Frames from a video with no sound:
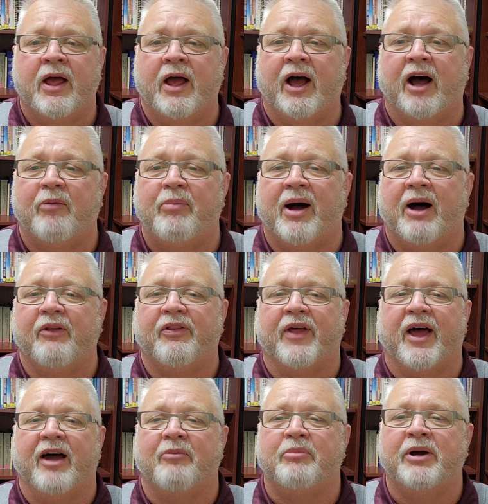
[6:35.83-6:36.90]
about
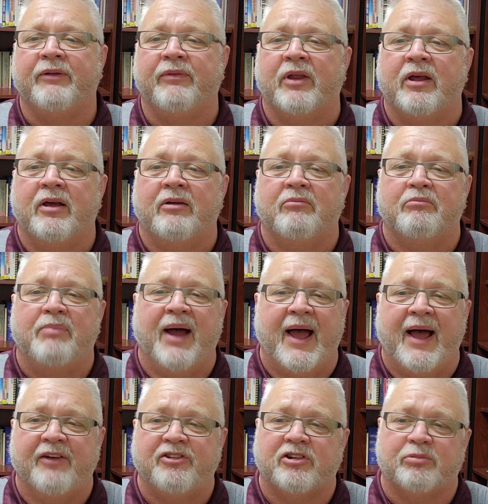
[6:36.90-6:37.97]
that. But
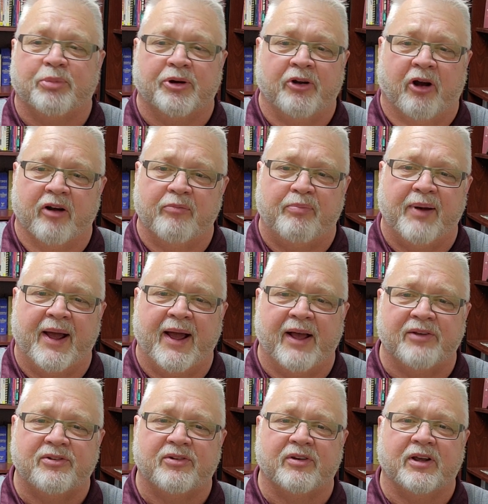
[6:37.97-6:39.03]
Bernard
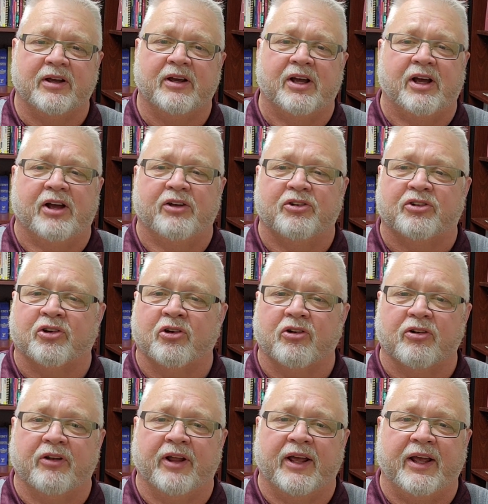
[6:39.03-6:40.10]
Bass,
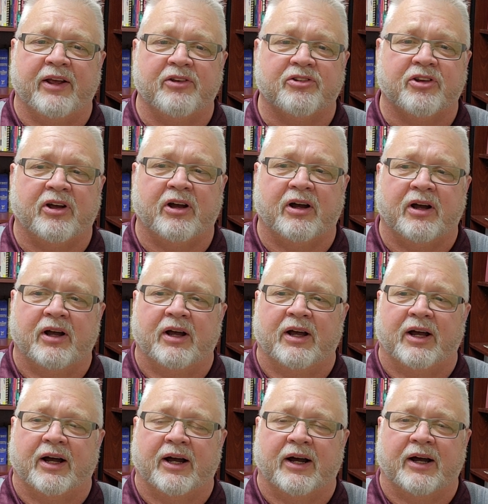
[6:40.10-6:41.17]
certainly is a
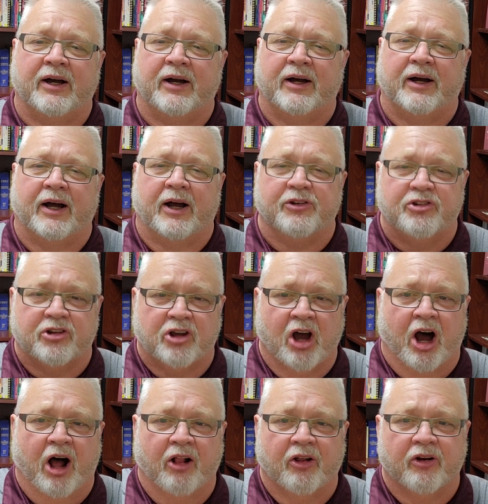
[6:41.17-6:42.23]

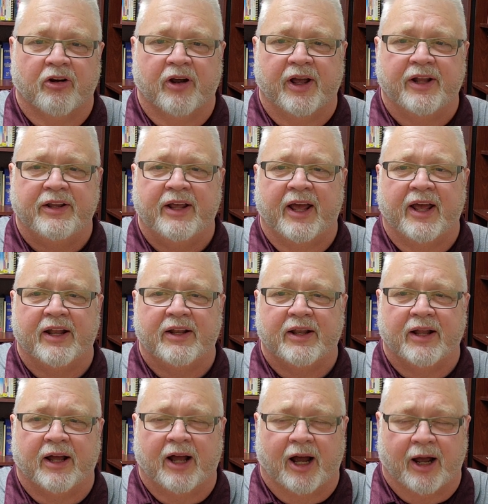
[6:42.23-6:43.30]
scholar and yet
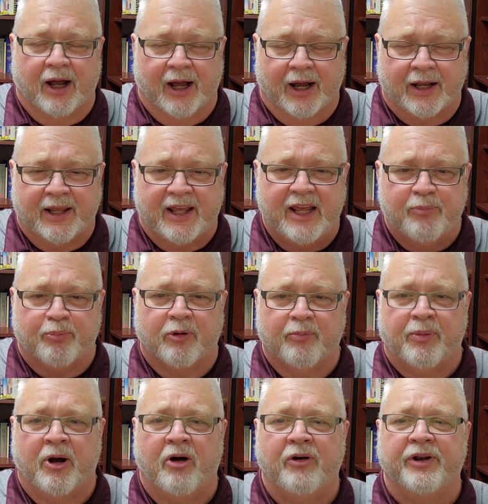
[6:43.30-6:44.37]
a key
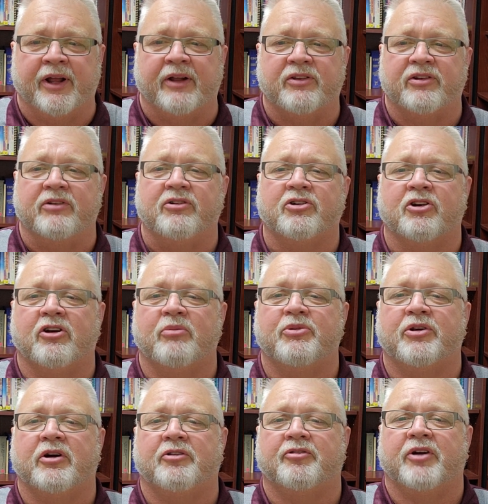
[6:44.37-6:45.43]
proponent in terms
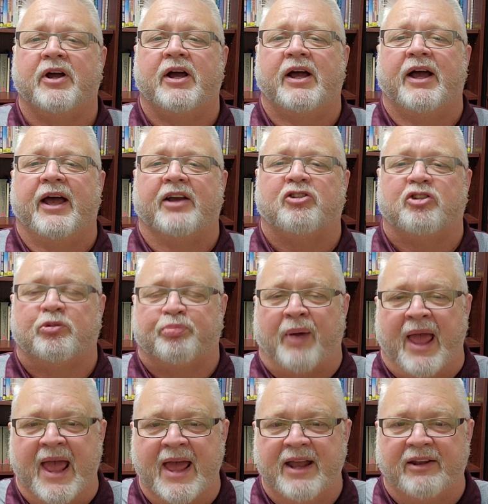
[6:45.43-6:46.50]
of
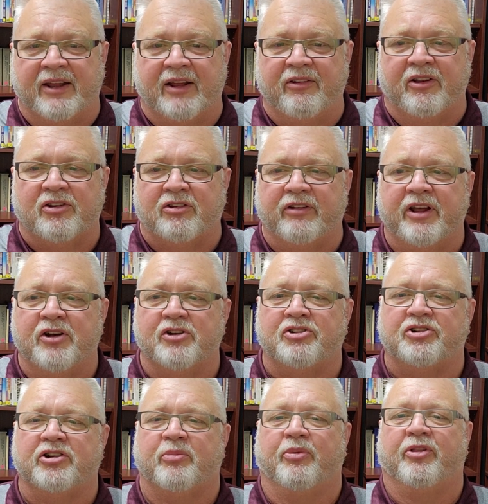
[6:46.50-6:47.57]
expanding this
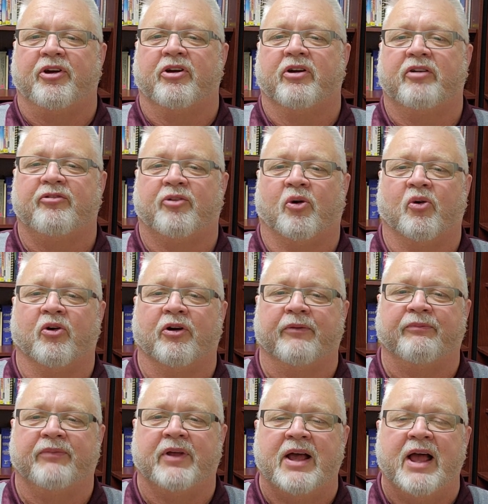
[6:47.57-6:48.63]
leadership theory forward.
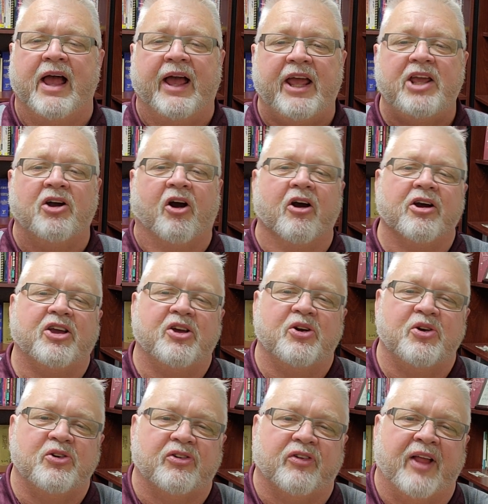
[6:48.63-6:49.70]
He
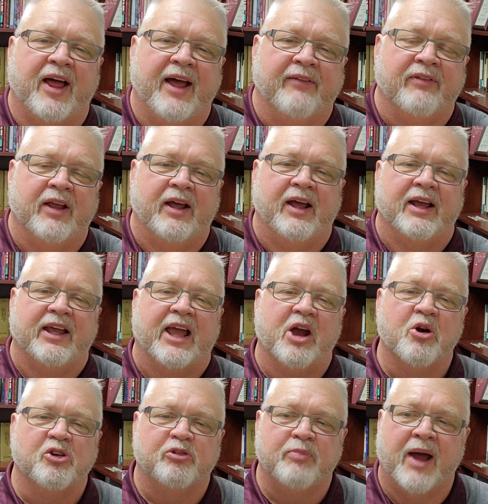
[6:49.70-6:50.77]
argues that
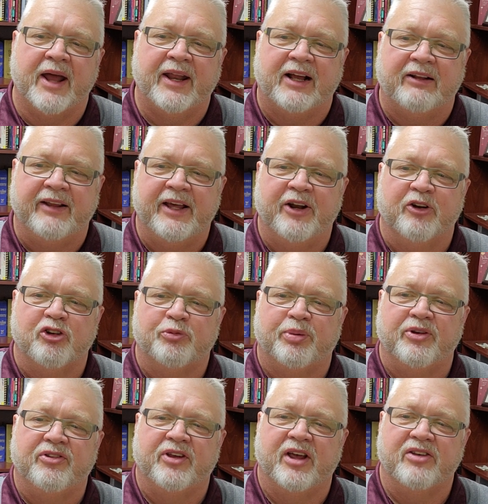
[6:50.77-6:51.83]
charismatic leaders
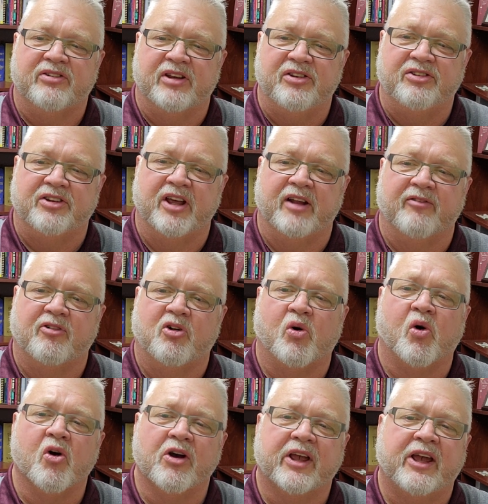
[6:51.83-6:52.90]
possess a set of
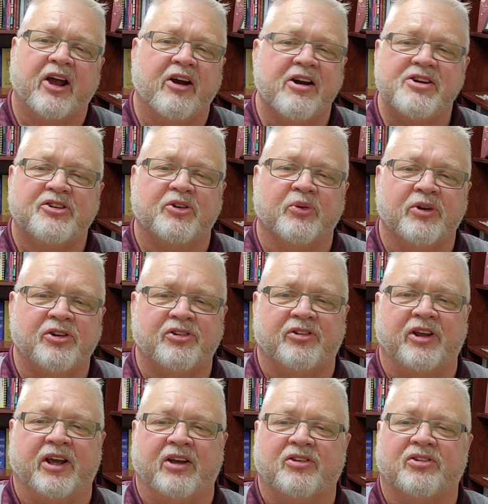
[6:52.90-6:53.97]
core
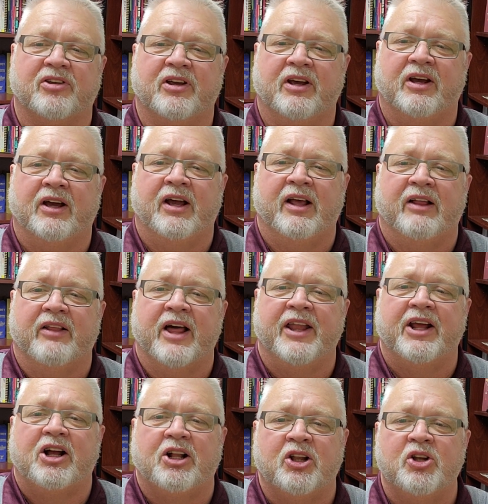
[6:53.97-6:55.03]
characteristics that
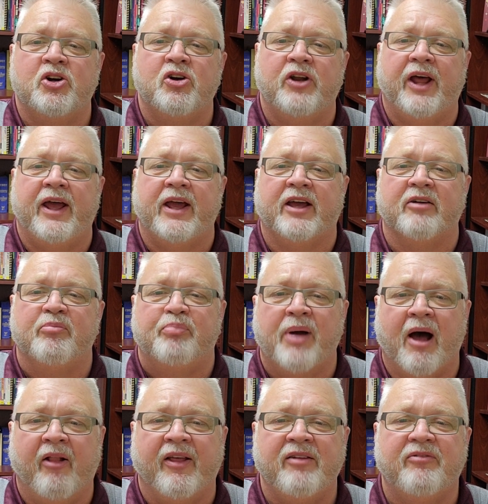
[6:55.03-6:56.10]
include a
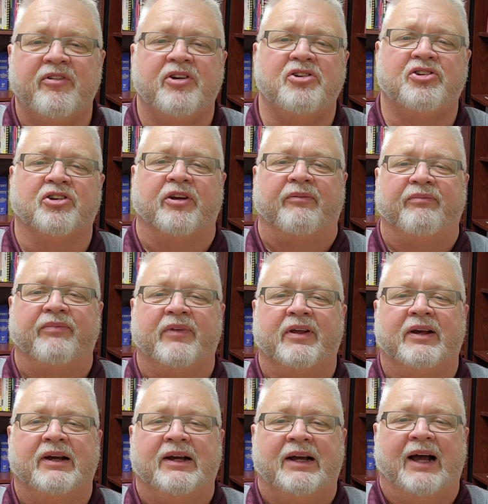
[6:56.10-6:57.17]
compelling vision,
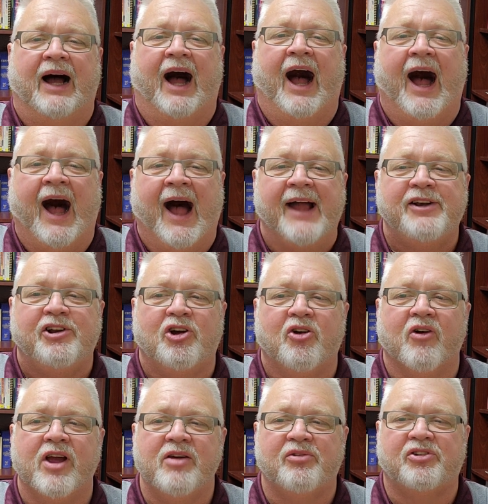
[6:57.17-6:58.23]
a high
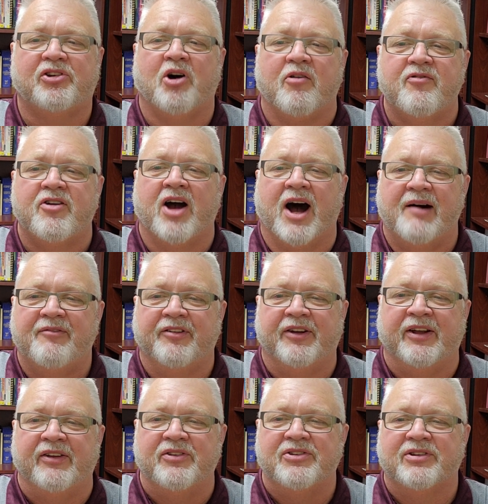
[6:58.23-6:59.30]
degree of
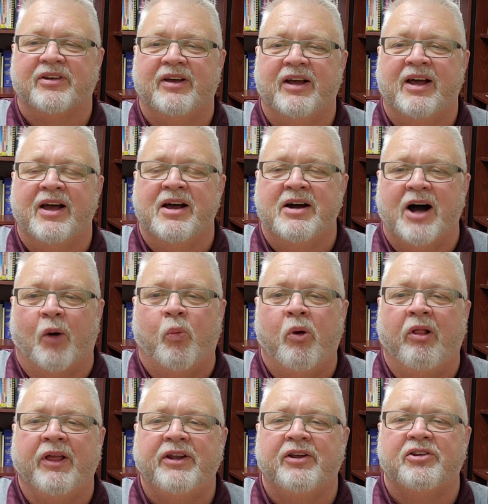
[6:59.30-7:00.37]
self-confidence, a
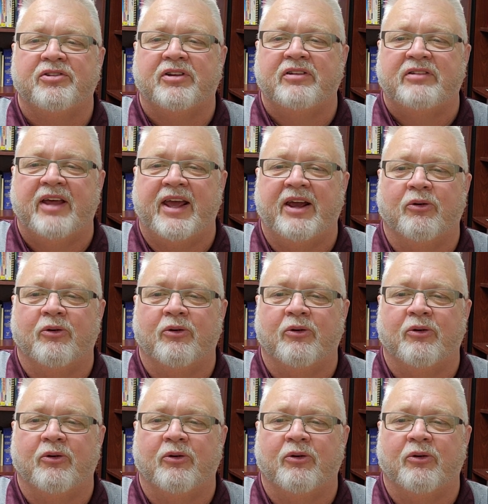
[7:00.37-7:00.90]
willingness to take